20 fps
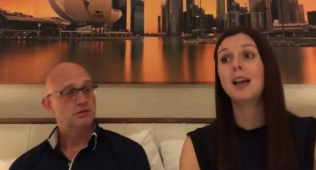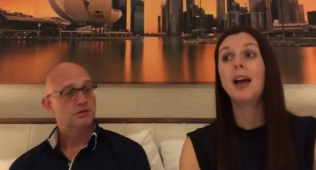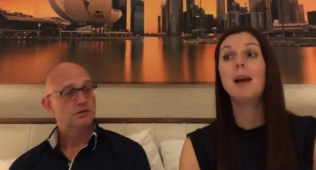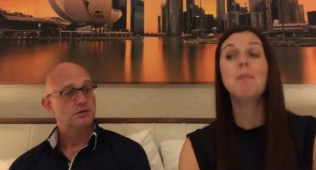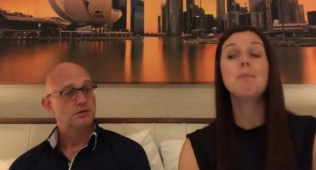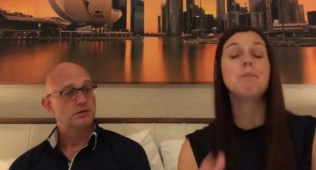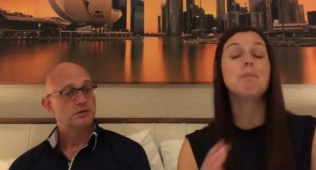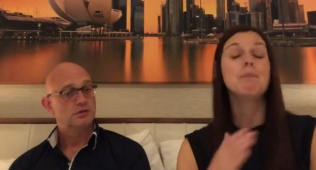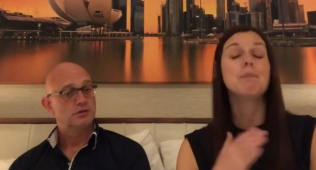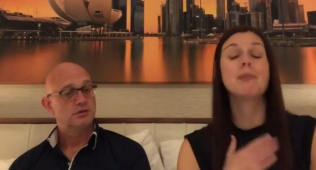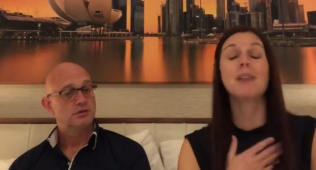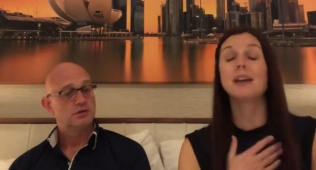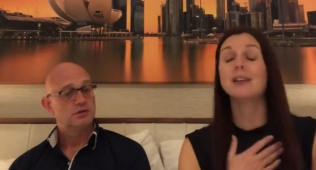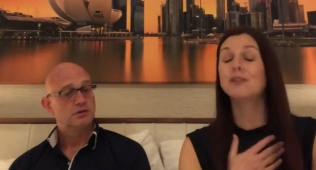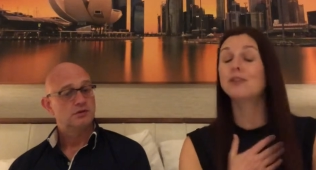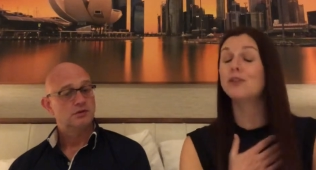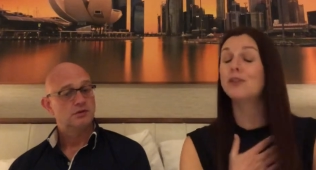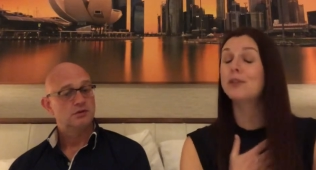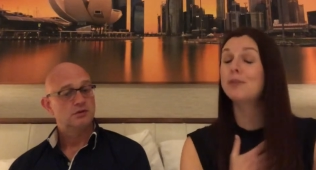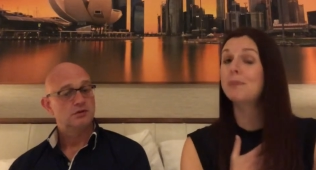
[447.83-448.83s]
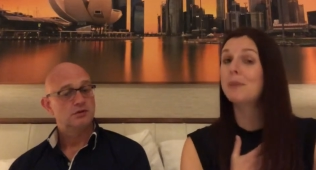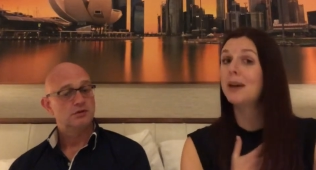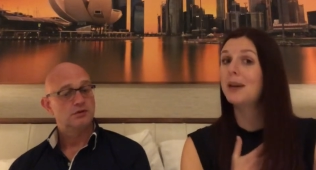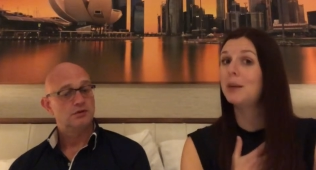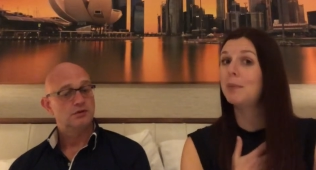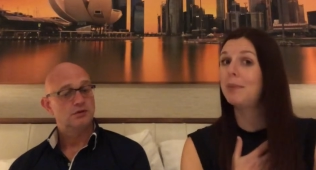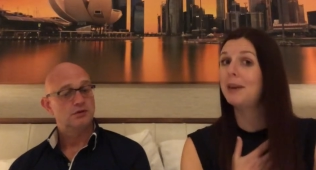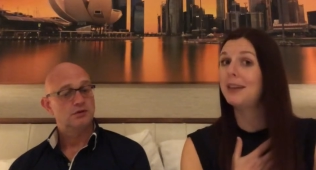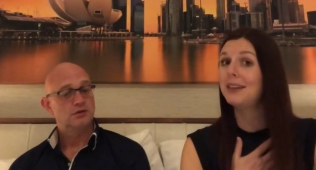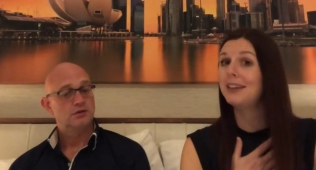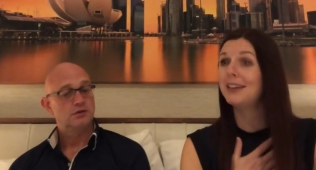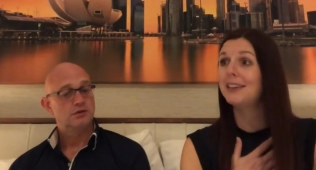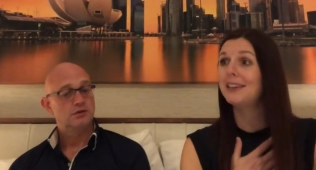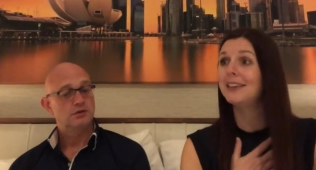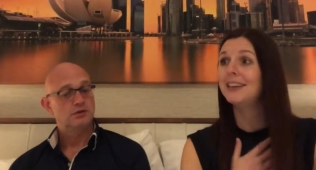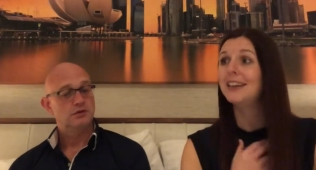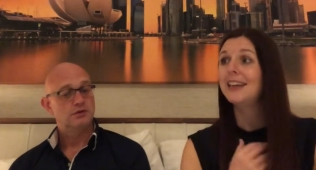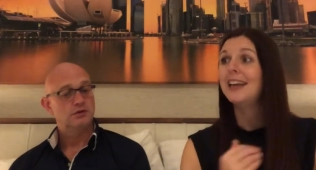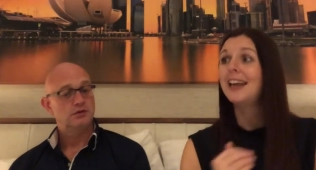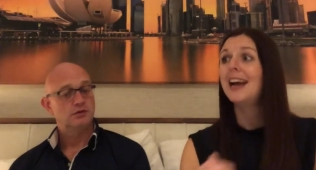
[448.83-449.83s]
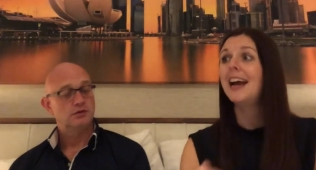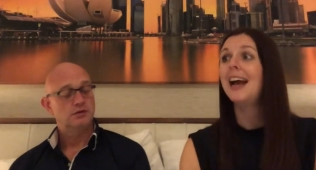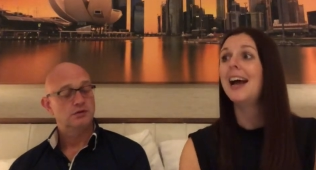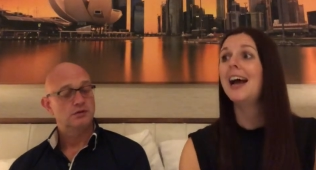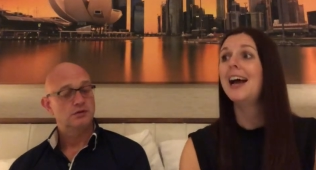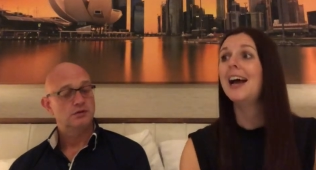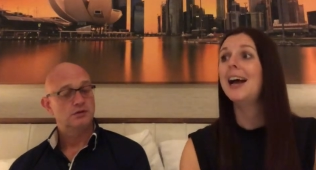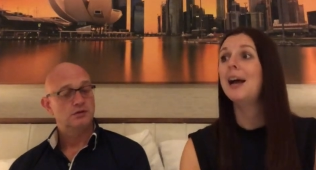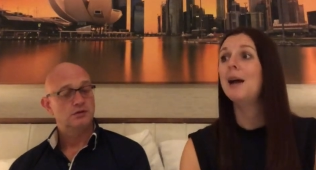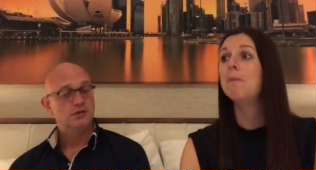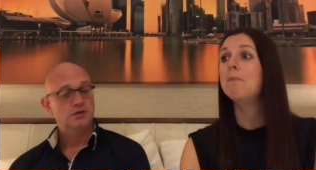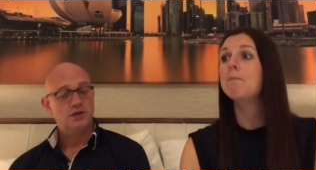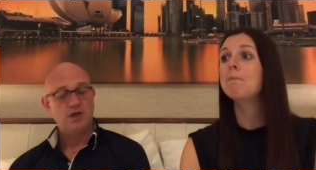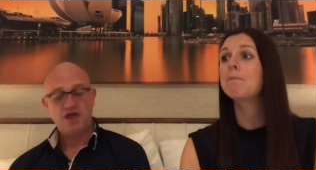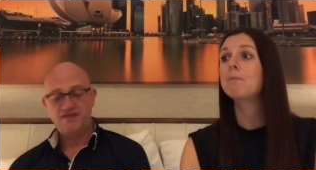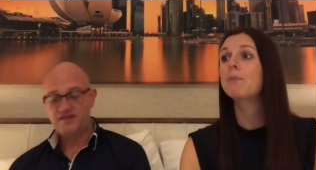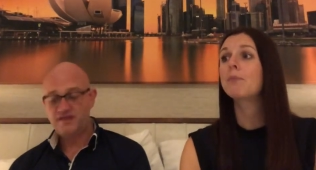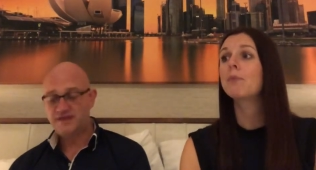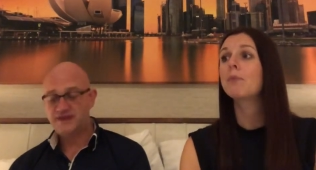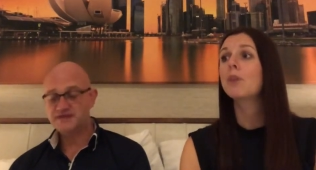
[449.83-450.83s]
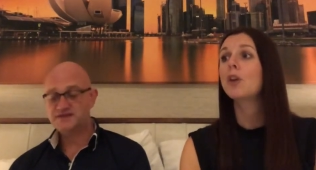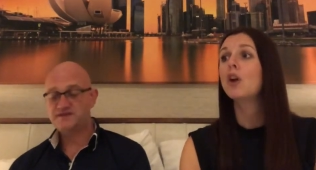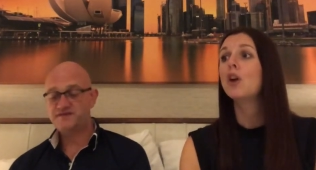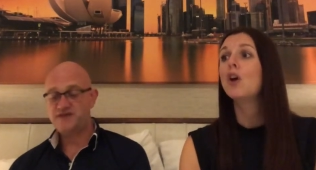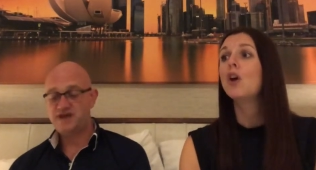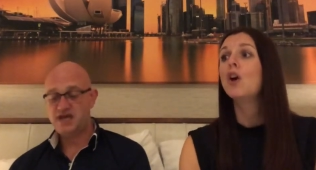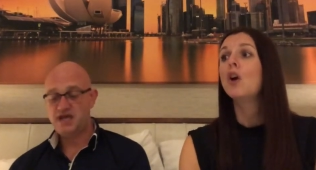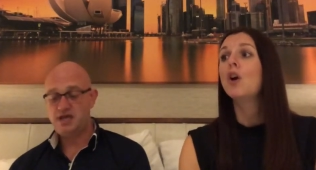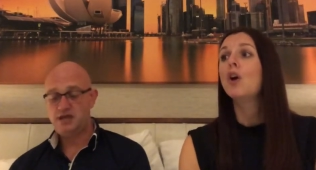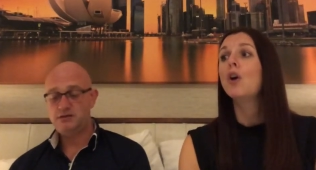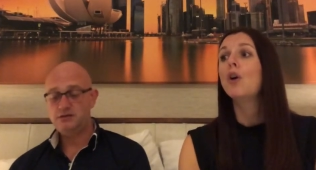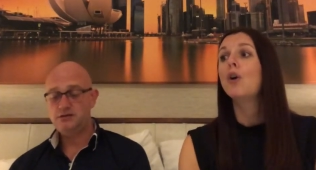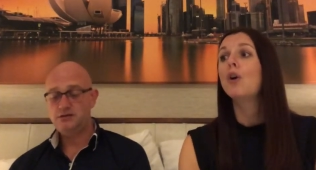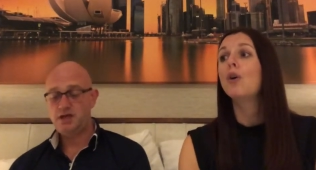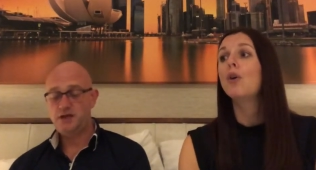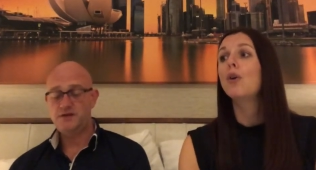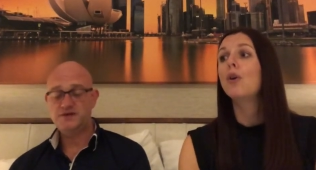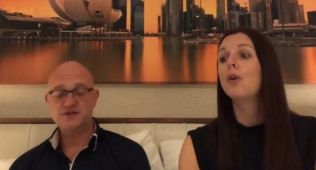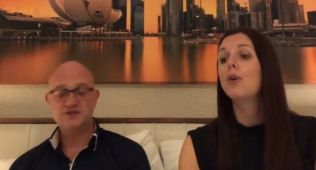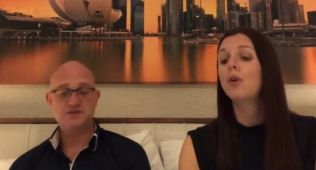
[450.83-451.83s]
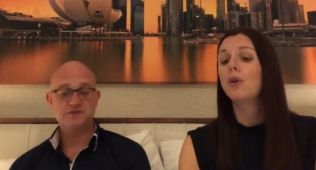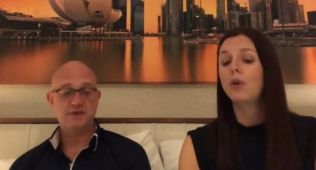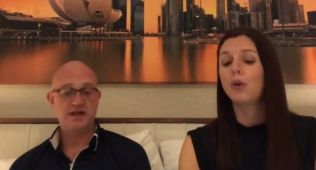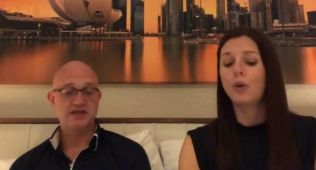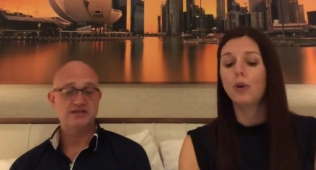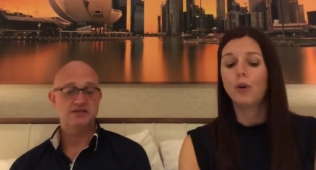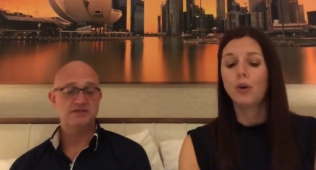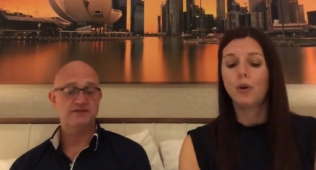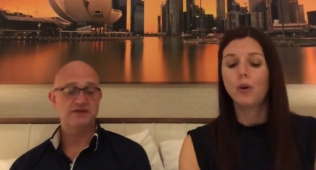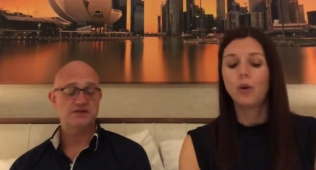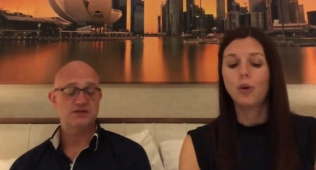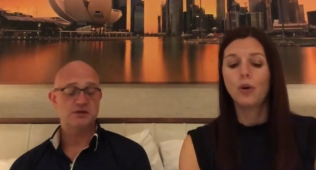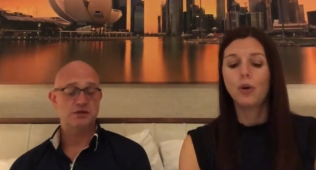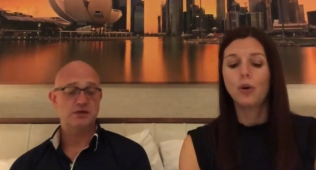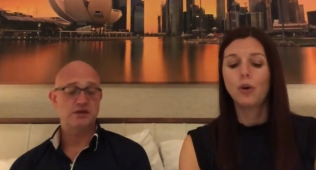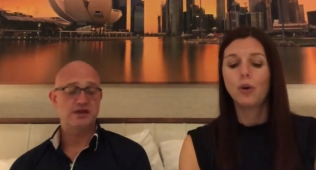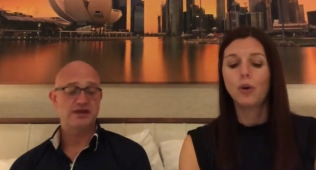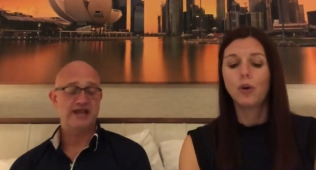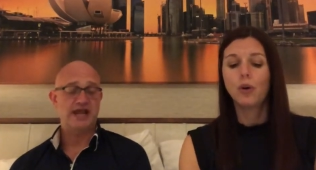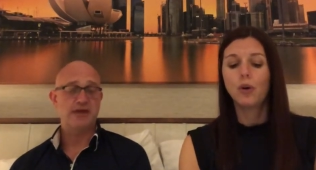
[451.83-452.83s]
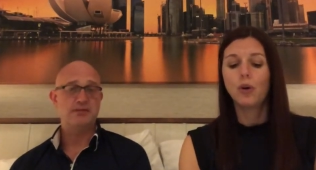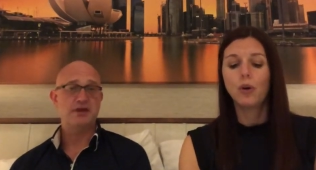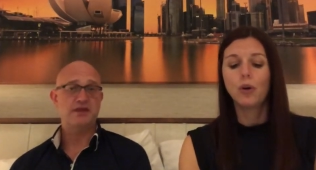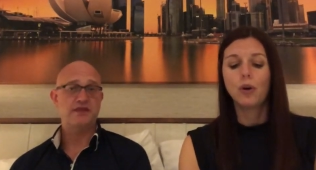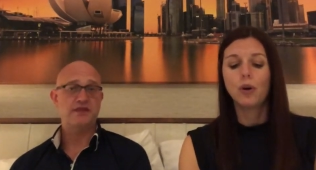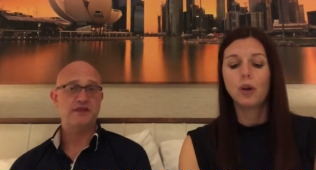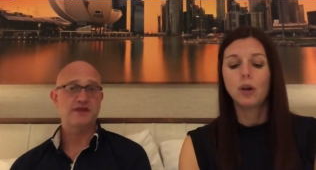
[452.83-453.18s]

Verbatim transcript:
Speaker 1: and that's just my opinion um, I think that's
Speaker 2: fair. No disrespect to the Victoria Gate, but I think